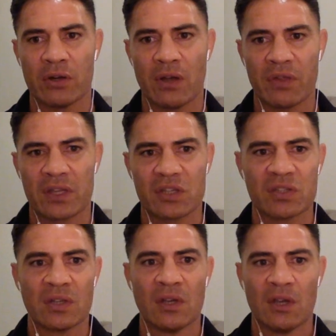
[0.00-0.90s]
And I think
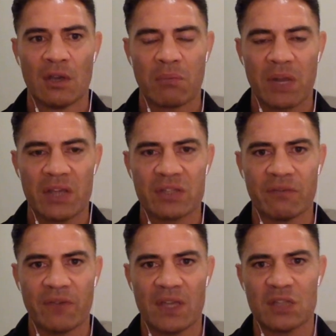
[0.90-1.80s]
as players
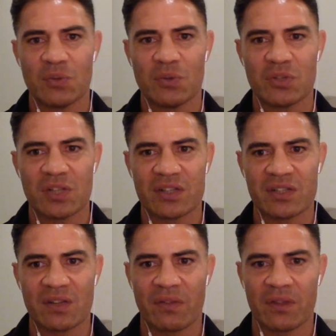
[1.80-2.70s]
and fans, we always like
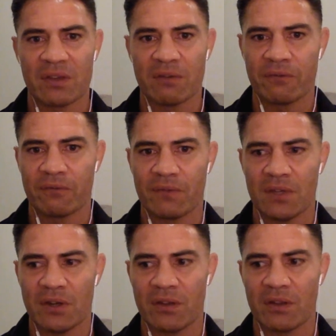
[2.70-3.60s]
to think of
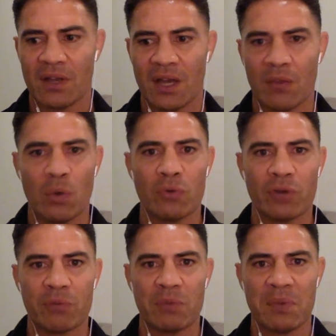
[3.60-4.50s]
World
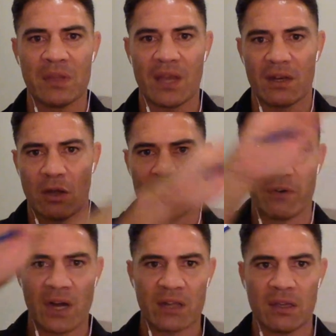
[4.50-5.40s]
Rugby being that
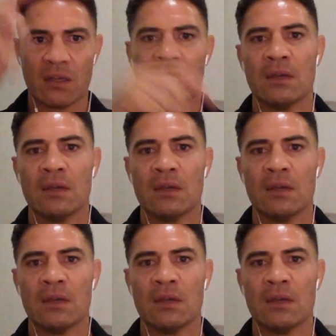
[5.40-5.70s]
overarching